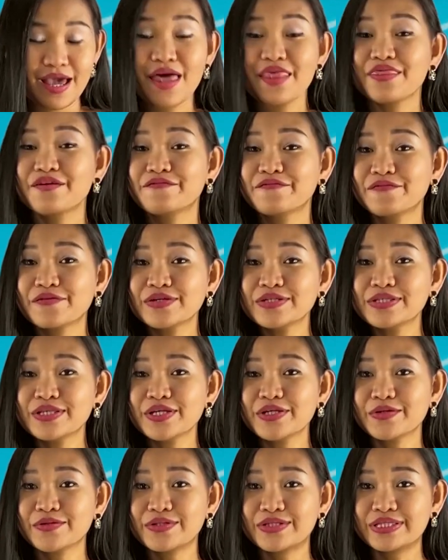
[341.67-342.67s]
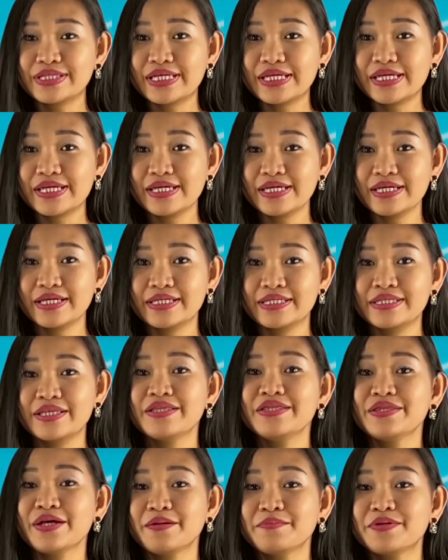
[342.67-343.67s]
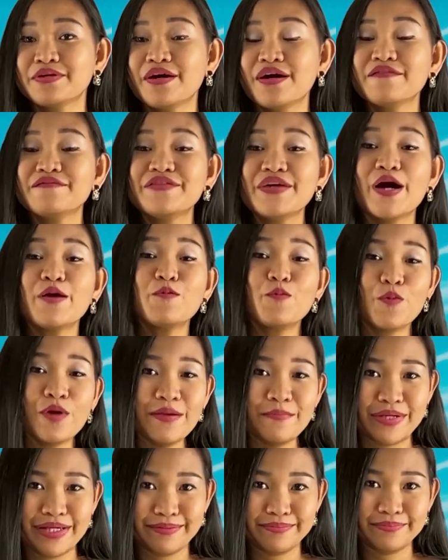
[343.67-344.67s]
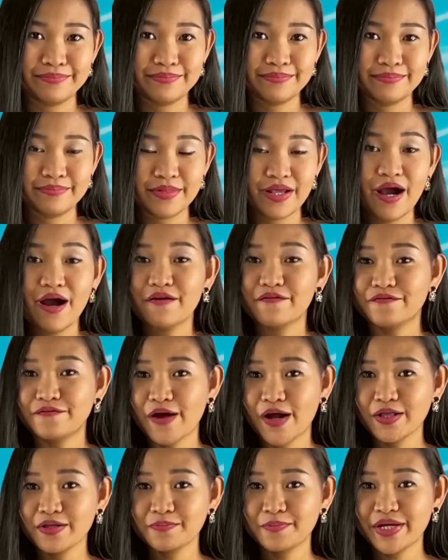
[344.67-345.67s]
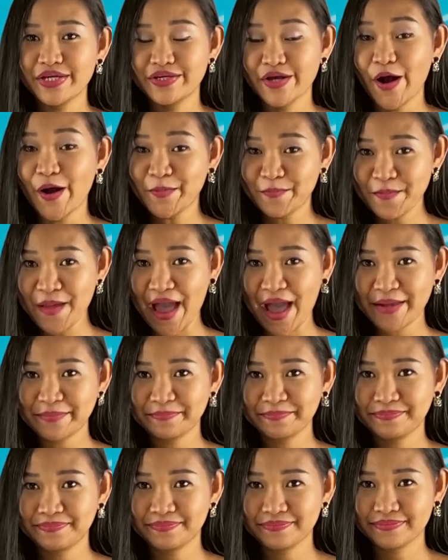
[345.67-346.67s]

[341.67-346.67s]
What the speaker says: The first thing you'll see is the number of young women, followed by young men.